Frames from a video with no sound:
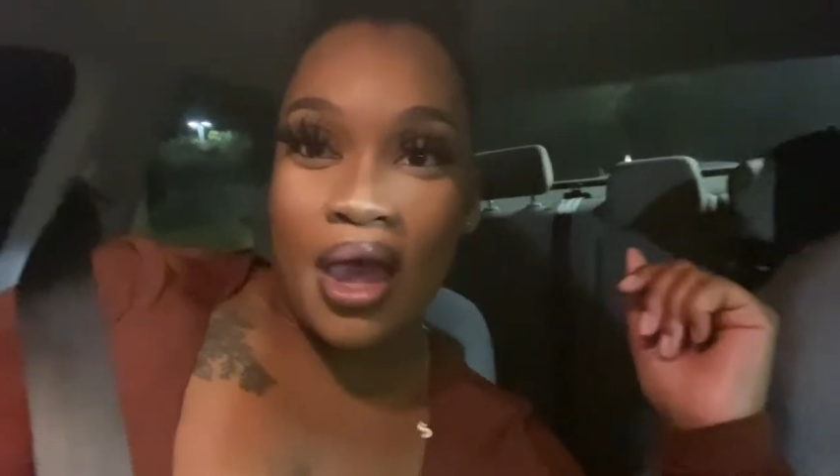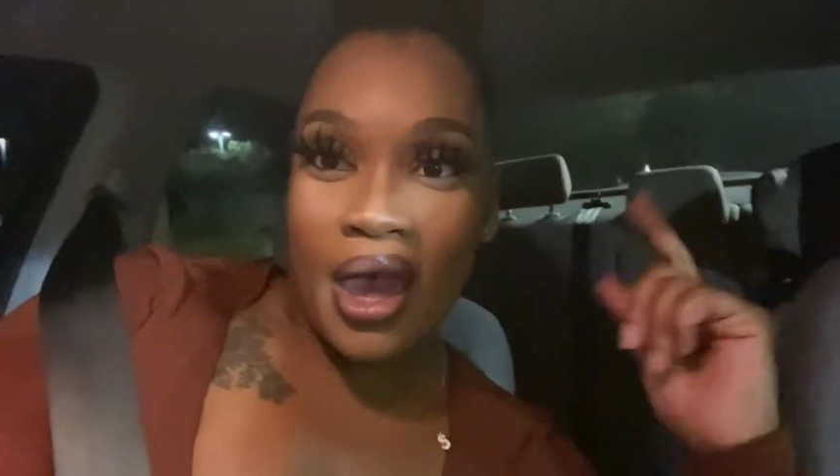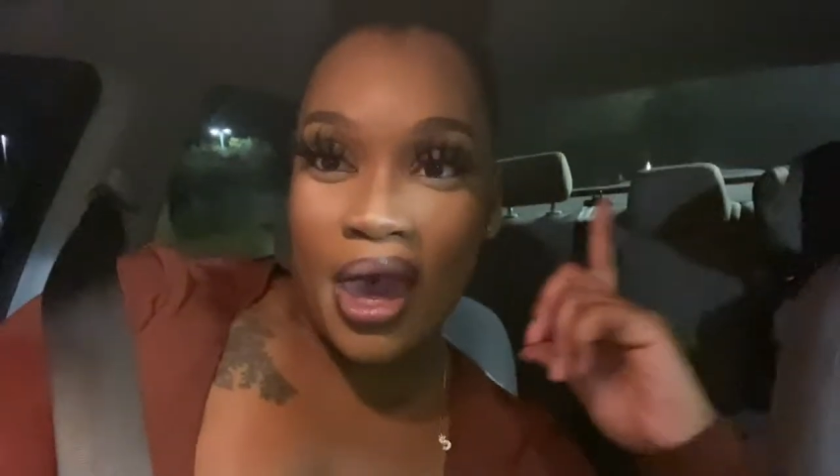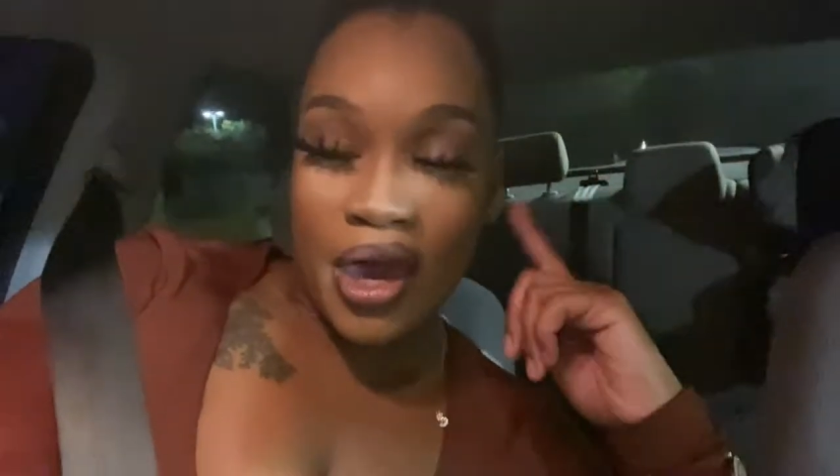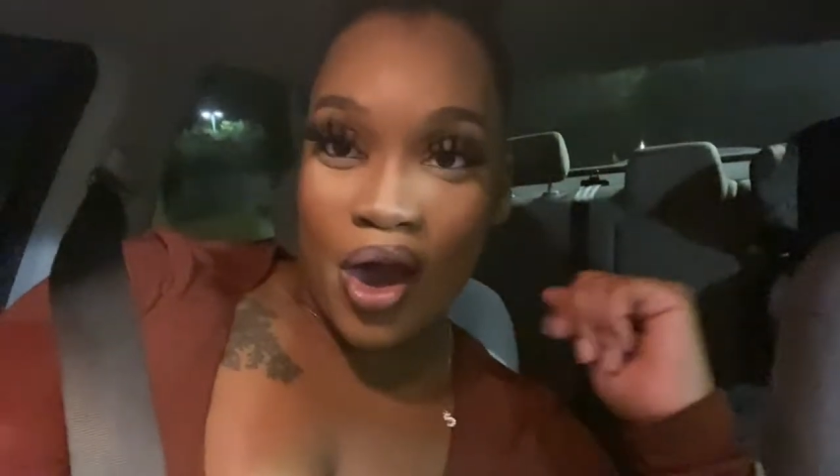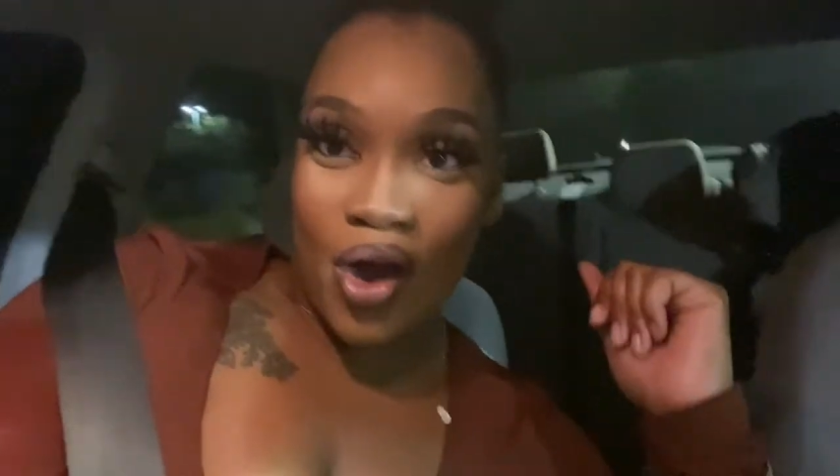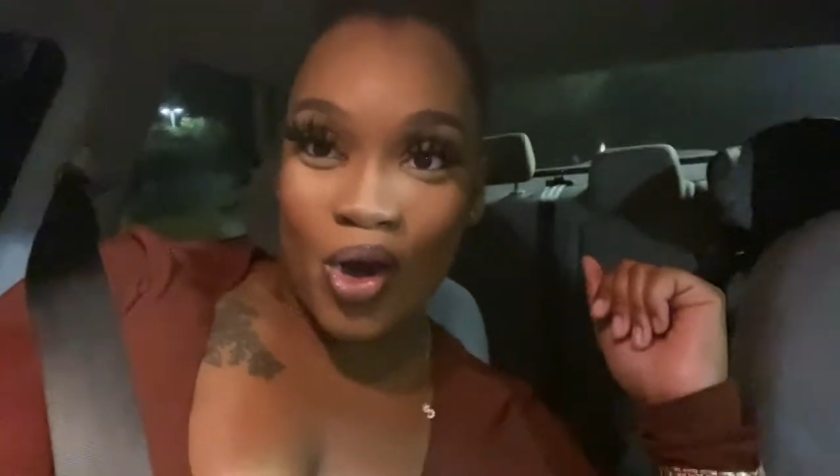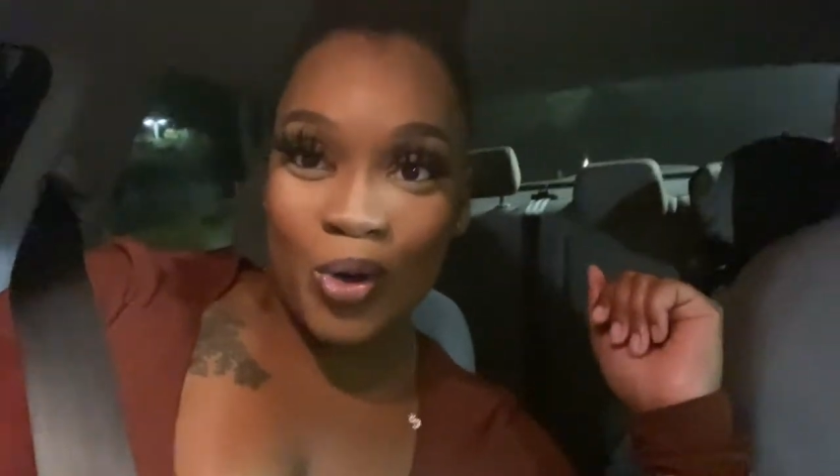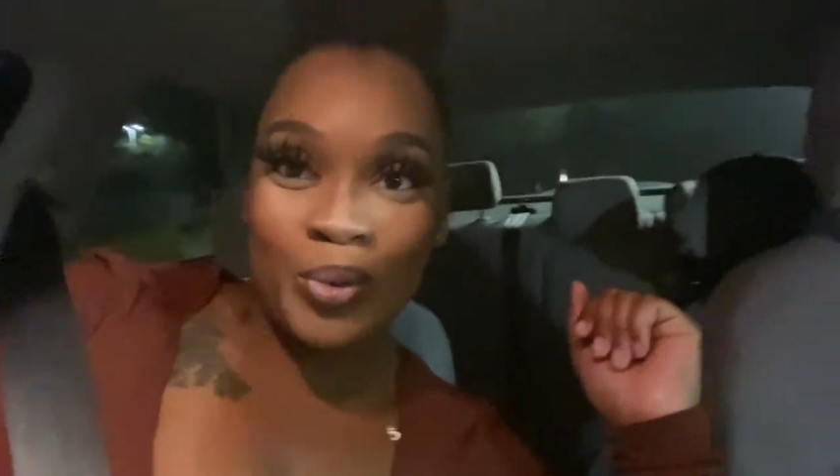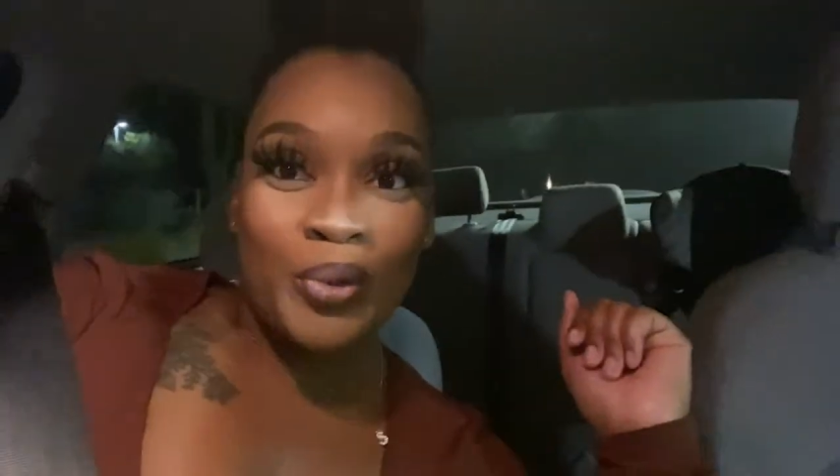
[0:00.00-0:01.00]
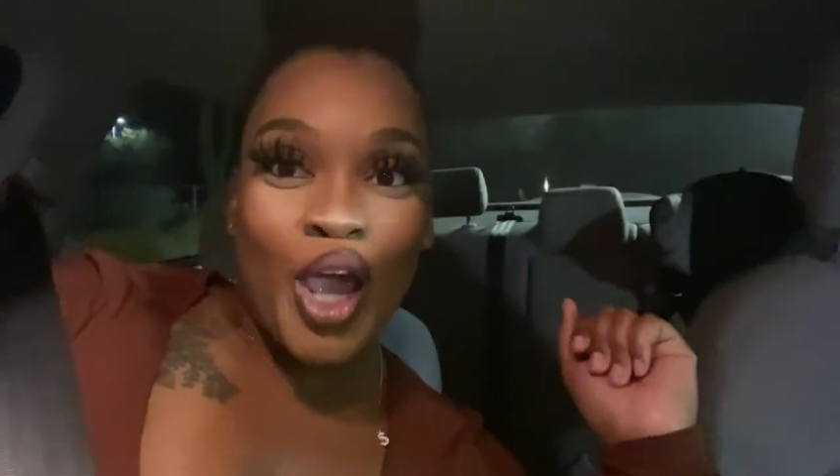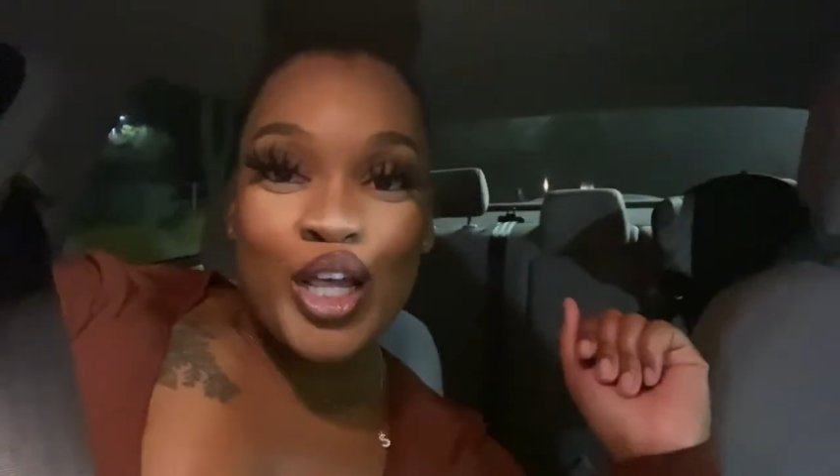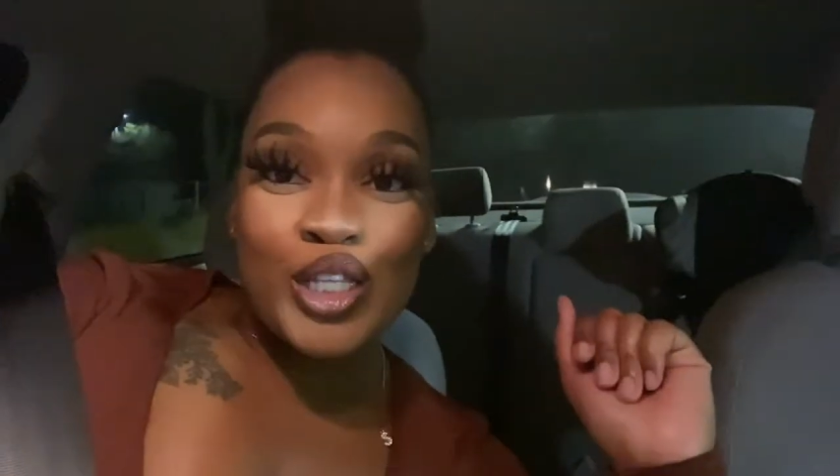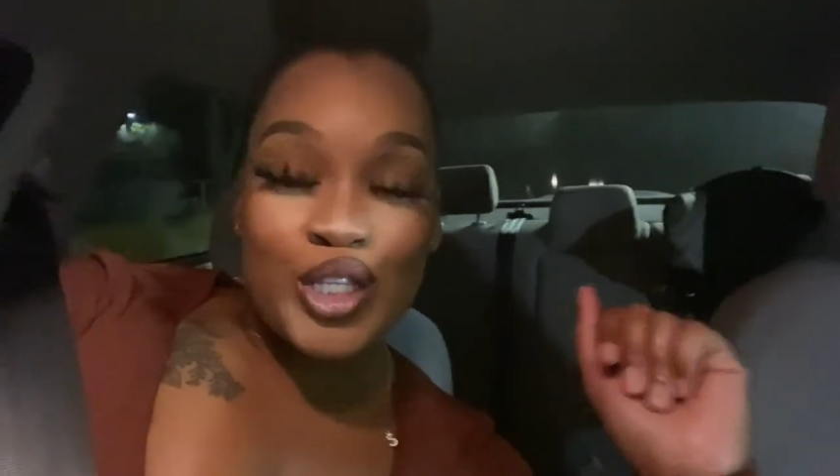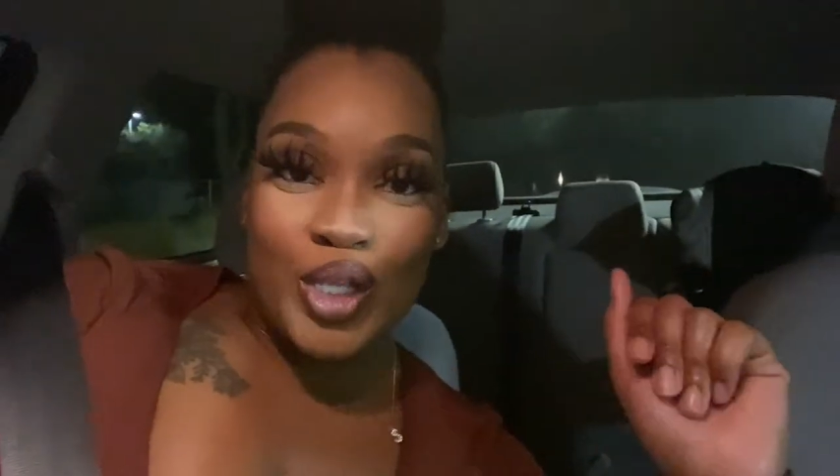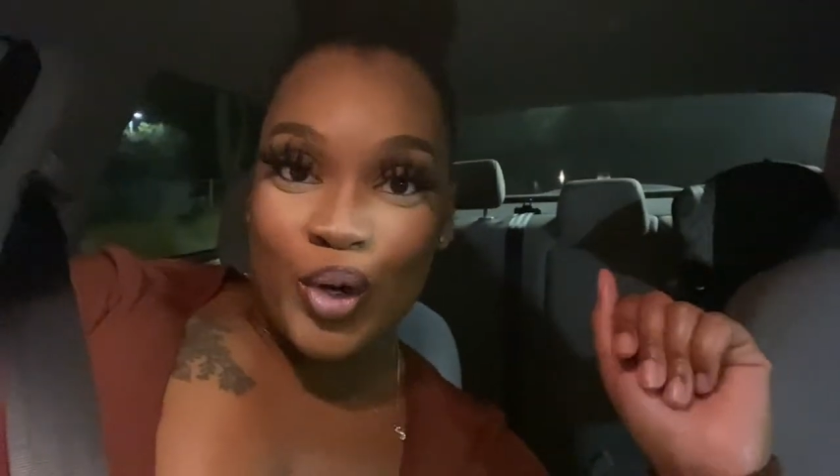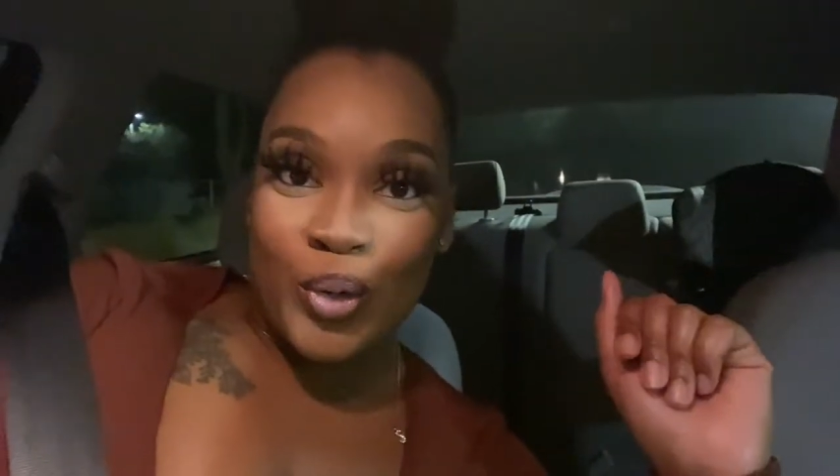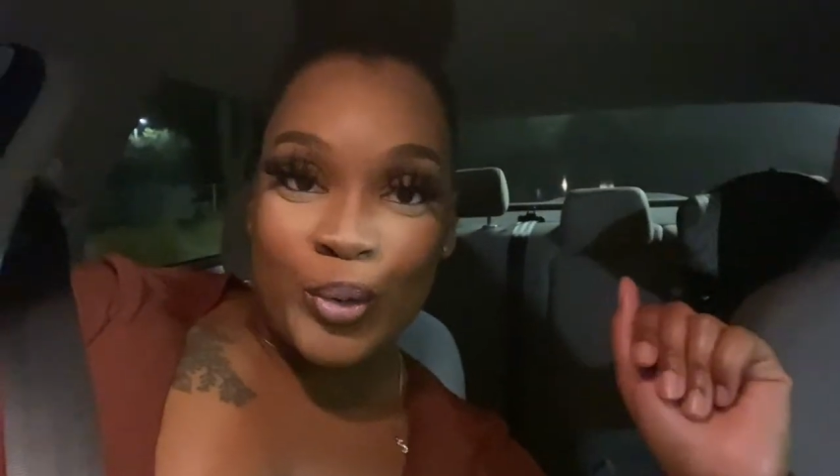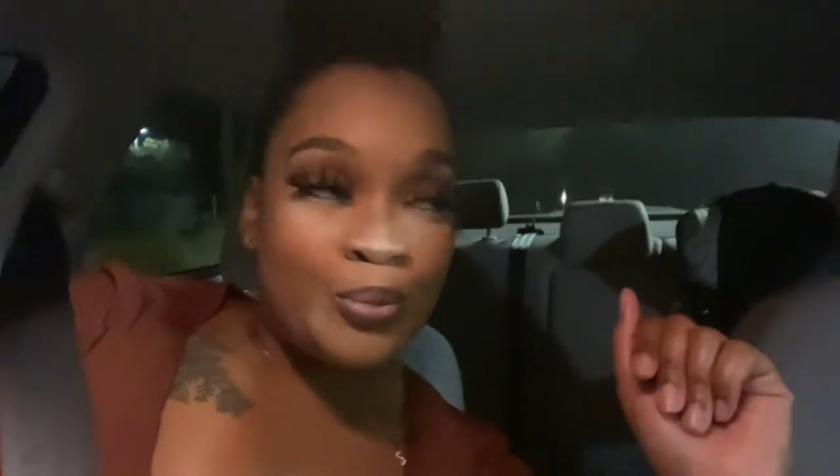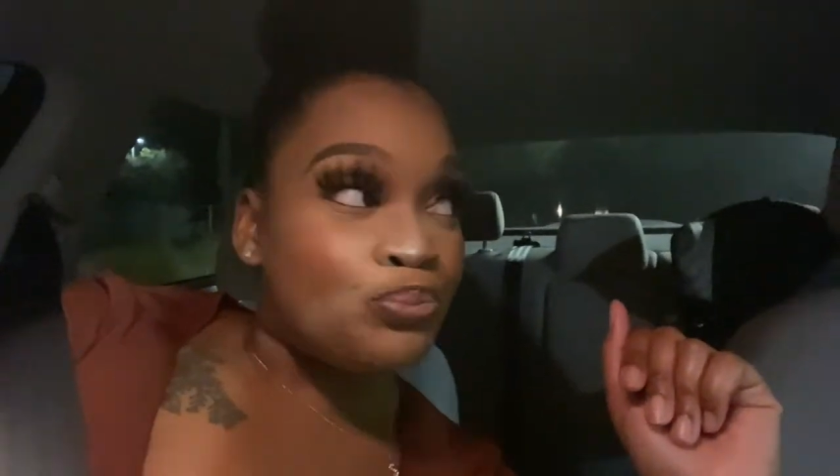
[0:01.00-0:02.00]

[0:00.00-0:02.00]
Hey y'all. So